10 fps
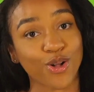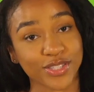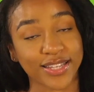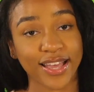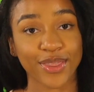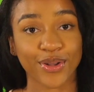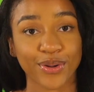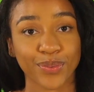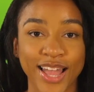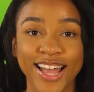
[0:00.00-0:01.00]

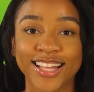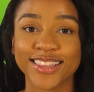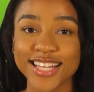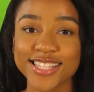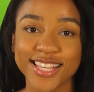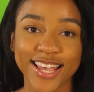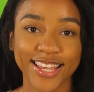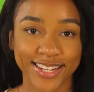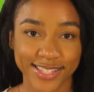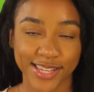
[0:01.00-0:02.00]
altogether. Let's
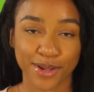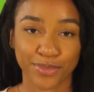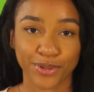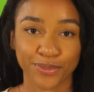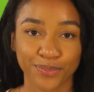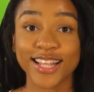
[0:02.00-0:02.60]
take an example.